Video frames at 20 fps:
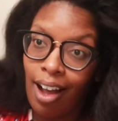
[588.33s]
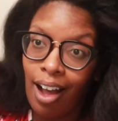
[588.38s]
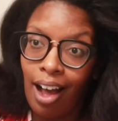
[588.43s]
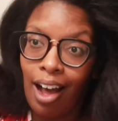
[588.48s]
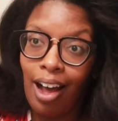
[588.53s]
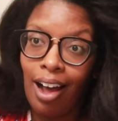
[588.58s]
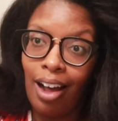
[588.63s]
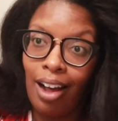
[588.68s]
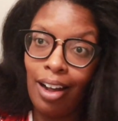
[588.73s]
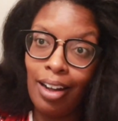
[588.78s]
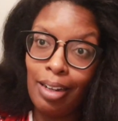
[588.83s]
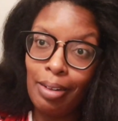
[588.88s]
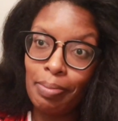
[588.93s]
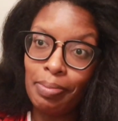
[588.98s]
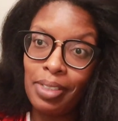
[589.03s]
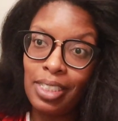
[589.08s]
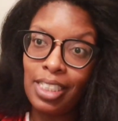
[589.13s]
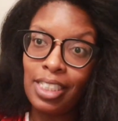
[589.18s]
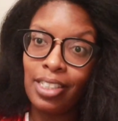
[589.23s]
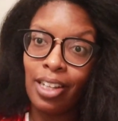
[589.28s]
Um,
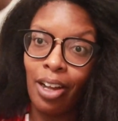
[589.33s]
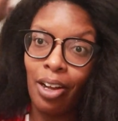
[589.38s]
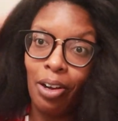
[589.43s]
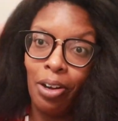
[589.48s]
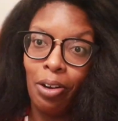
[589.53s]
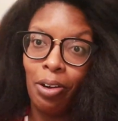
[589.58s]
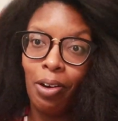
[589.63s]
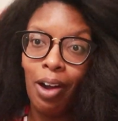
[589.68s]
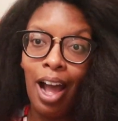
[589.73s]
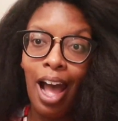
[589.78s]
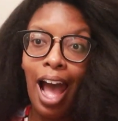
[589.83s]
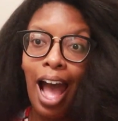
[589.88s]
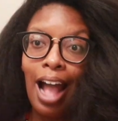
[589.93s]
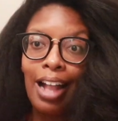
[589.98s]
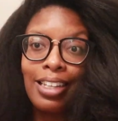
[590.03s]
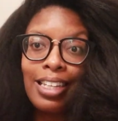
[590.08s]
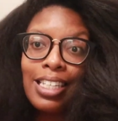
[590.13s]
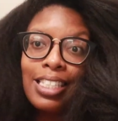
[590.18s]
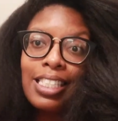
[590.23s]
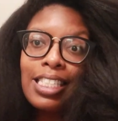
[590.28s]
so
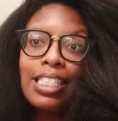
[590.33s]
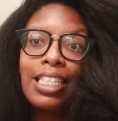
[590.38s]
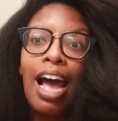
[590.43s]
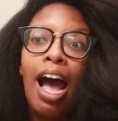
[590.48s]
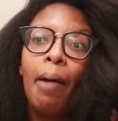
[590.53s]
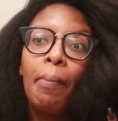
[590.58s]
this is how